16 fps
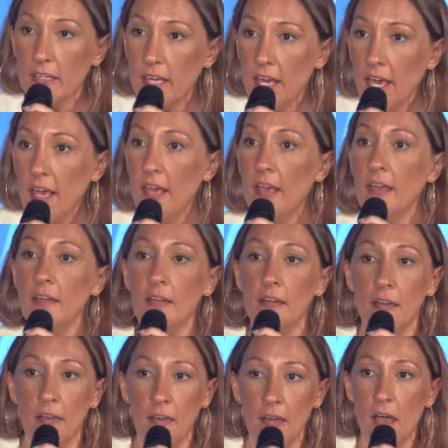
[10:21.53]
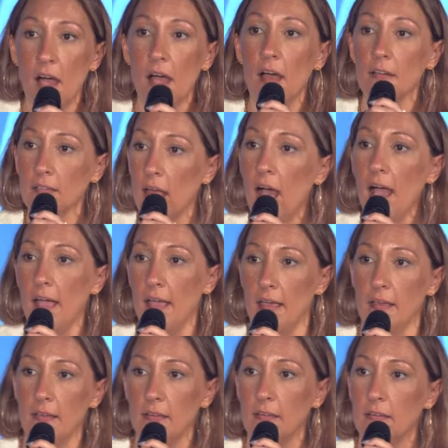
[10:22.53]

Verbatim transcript: cannot lie.